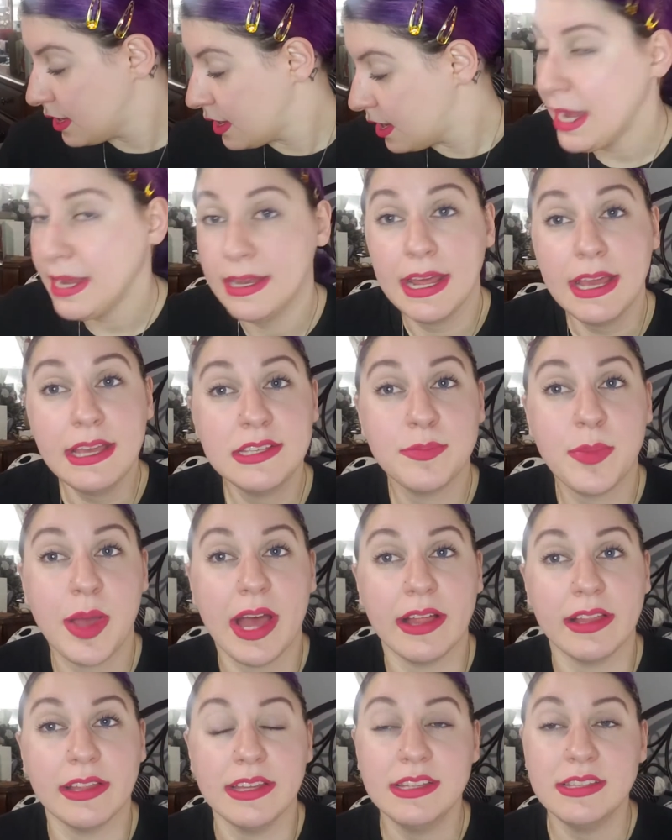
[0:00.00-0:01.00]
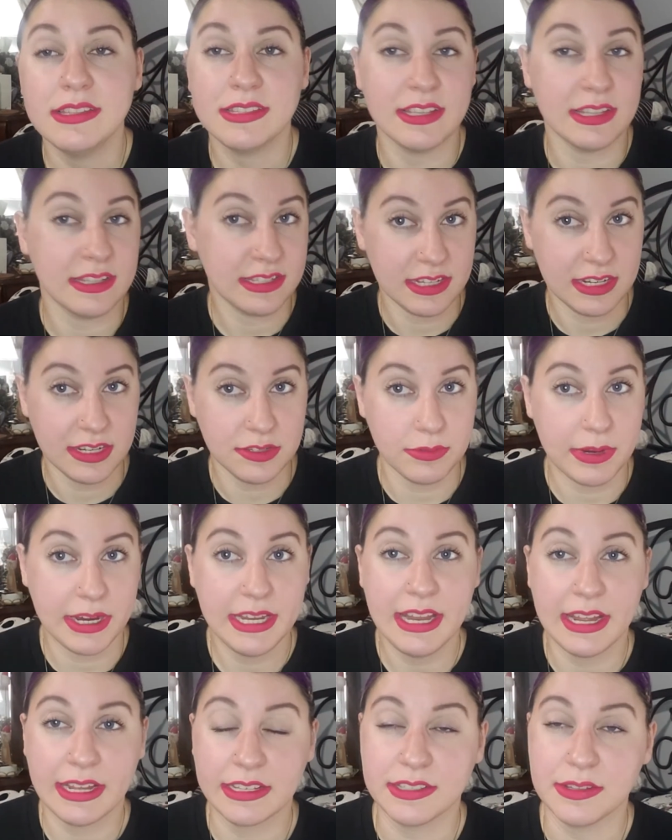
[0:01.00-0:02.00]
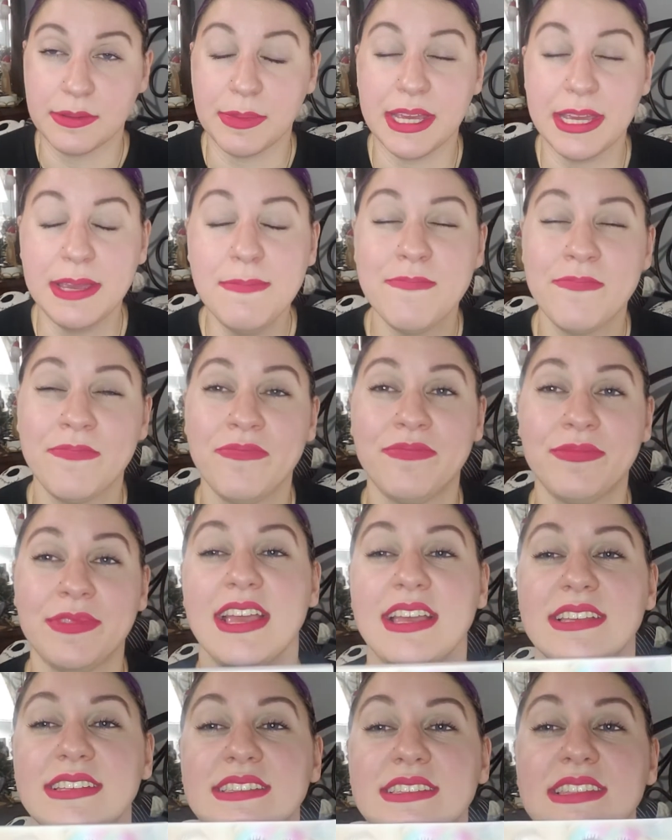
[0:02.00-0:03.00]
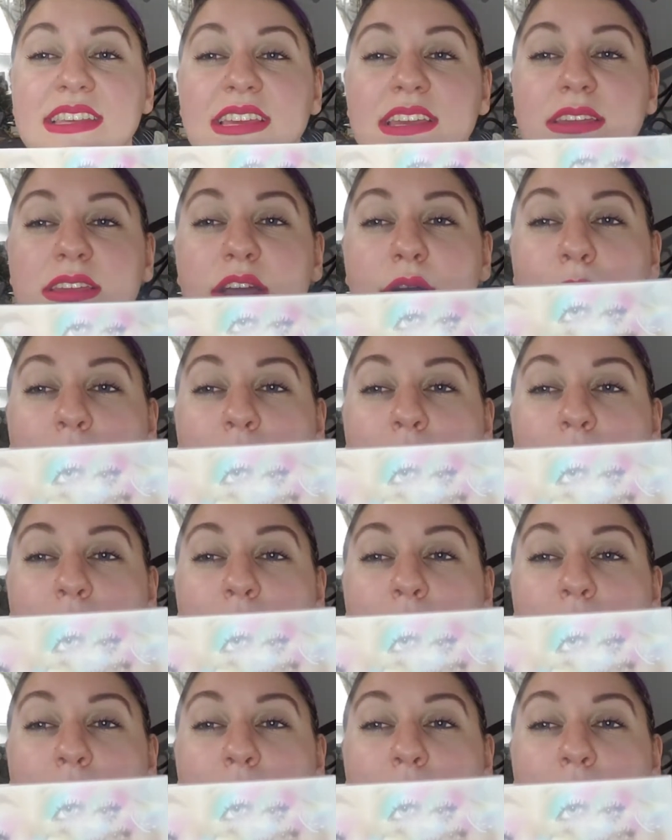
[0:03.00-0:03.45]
My next palette, since it is right next to me, is the